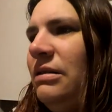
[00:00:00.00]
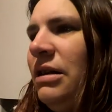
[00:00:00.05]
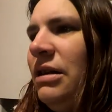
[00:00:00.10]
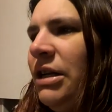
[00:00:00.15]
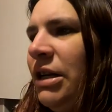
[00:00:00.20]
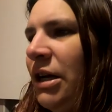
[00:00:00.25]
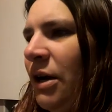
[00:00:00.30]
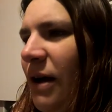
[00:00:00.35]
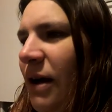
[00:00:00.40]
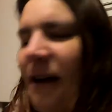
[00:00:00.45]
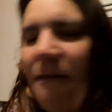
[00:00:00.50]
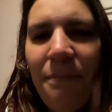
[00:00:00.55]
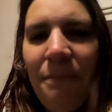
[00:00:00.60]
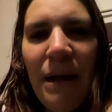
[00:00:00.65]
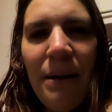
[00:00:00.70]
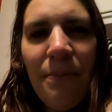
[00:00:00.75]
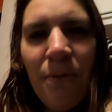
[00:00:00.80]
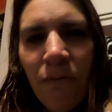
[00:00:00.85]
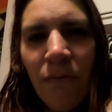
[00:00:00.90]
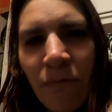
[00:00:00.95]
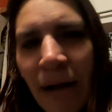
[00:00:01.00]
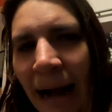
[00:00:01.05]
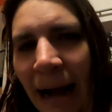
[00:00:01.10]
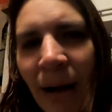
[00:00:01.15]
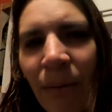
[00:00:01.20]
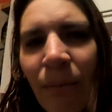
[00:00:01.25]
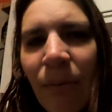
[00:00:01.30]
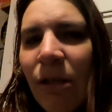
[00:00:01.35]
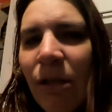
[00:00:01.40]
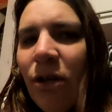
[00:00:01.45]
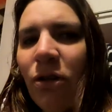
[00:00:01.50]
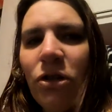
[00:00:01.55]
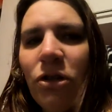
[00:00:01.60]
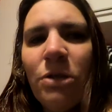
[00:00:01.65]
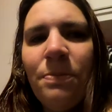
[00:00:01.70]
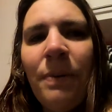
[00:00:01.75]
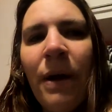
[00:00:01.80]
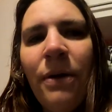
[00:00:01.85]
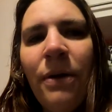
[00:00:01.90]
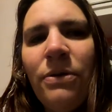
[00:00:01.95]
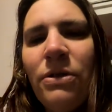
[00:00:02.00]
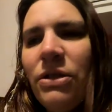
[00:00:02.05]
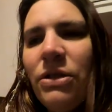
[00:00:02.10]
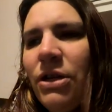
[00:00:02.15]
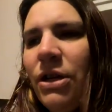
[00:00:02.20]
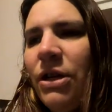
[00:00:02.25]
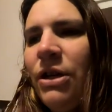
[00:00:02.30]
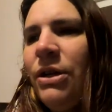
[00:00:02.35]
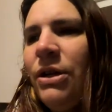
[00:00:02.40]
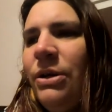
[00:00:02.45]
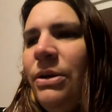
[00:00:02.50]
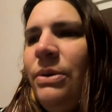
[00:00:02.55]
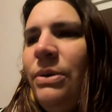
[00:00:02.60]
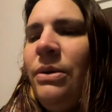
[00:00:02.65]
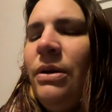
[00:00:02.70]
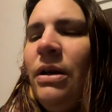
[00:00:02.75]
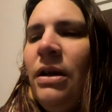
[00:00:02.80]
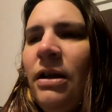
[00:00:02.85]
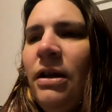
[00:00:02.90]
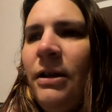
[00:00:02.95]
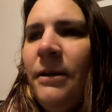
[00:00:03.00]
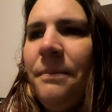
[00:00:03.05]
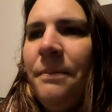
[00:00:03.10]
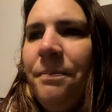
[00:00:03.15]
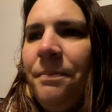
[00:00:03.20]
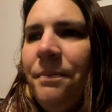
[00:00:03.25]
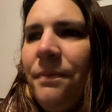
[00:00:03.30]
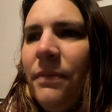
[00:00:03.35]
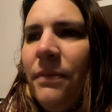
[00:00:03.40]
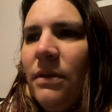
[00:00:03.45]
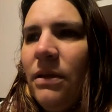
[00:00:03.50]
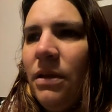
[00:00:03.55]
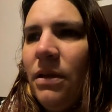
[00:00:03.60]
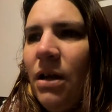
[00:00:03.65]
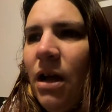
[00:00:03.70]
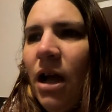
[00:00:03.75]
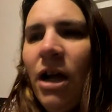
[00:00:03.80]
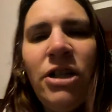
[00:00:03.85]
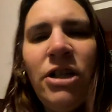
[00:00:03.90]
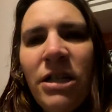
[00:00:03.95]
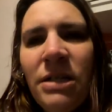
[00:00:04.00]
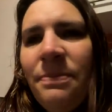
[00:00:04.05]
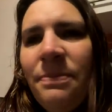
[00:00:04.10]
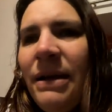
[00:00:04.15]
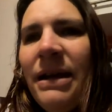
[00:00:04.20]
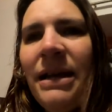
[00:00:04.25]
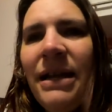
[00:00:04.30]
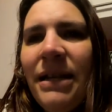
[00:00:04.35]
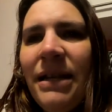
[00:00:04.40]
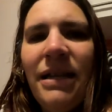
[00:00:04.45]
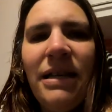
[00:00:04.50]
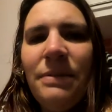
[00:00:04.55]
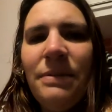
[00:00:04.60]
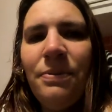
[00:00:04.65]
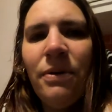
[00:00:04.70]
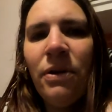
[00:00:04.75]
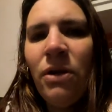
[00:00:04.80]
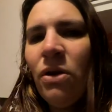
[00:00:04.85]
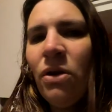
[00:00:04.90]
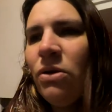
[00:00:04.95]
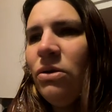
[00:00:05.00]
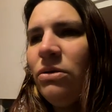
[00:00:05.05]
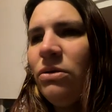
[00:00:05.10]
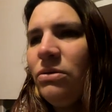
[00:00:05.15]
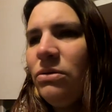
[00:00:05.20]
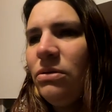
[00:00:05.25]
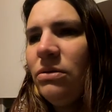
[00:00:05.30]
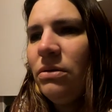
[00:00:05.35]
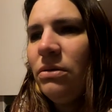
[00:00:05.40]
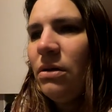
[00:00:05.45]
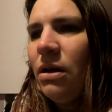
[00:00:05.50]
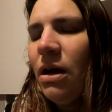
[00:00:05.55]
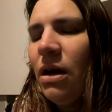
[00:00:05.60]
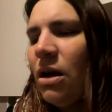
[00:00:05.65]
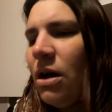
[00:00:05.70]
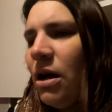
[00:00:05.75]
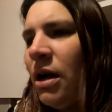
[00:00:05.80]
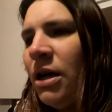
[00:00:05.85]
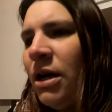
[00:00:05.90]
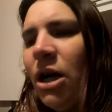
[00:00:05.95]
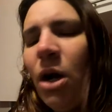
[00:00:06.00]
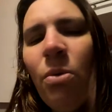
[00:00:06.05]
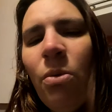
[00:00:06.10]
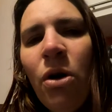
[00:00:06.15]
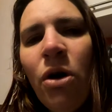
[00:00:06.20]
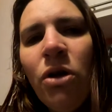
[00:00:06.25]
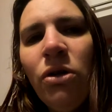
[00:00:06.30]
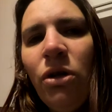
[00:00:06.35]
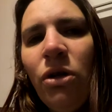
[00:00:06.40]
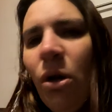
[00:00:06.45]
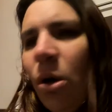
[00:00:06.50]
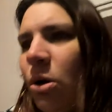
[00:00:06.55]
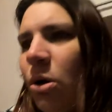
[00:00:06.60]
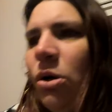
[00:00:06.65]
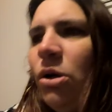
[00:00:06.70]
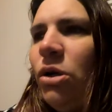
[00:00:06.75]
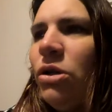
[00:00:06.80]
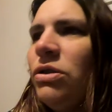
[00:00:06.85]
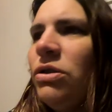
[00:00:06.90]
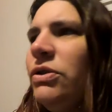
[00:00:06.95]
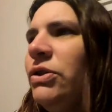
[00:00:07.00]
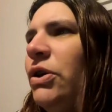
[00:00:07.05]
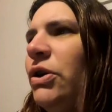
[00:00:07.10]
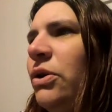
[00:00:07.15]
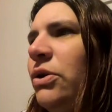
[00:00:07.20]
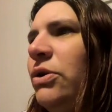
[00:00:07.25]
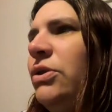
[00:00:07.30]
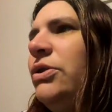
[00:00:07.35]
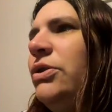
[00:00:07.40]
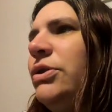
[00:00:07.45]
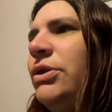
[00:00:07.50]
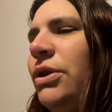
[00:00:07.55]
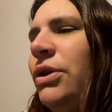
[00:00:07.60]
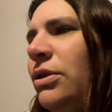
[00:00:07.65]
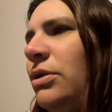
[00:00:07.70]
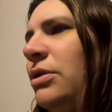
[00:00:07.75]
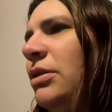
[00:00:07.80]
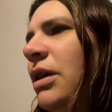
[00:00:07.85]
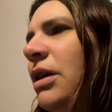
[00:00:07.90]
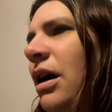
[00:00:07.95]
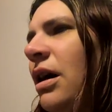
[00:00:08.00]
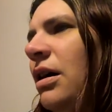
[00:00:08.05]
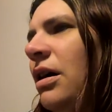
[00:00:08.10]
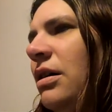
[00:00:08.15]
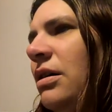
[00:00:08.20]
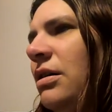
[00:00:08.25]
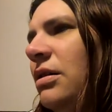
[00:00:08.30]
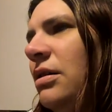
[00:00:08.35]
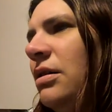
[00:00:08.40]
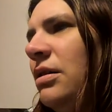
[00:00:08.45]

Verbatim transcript: you know have people round when they're not supposed to are just making this prolong and go on longer and longer and longer.